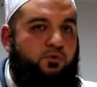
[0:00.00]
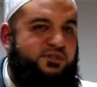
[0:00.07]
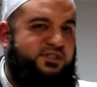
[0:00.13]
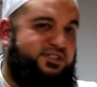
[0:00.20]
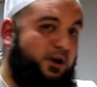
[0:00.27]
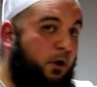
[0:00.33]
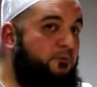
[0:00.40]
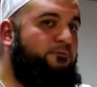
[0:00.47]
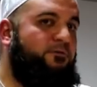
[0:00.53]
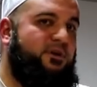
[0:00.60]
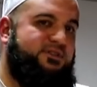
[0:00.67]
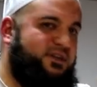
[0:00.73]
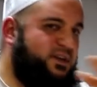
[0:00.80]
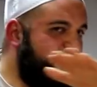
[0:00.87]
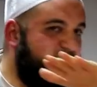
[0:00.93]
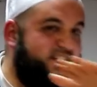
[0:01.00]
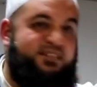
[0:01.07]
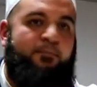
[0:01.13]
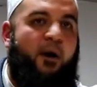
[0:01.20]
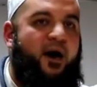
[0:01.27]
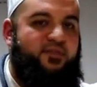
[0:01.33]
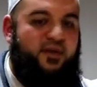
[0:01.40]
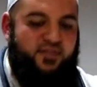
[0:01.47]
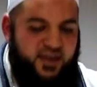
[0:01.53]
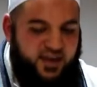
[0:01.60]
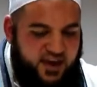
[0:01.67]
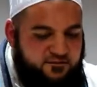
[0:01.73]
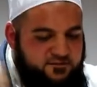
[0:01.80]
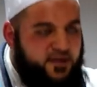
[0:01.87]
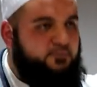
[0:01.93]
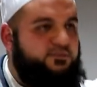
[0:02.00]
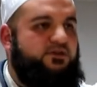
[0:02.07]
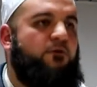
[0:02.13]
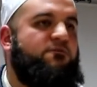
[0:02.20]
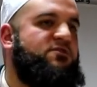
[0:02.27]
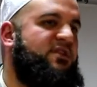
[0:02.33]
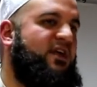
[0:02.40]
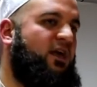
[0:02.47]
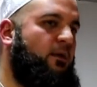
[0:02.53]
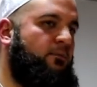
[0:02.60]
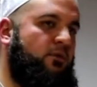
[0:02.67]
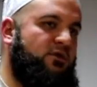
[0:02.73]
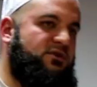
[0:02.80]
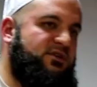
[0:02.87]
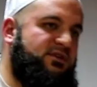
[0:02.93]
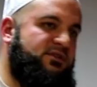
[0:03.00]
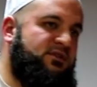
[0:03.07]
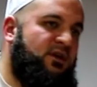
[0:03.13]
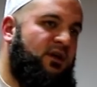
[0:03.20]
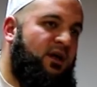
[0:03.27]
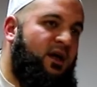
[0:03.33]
selflessly, despite that, they give themselves to their communities.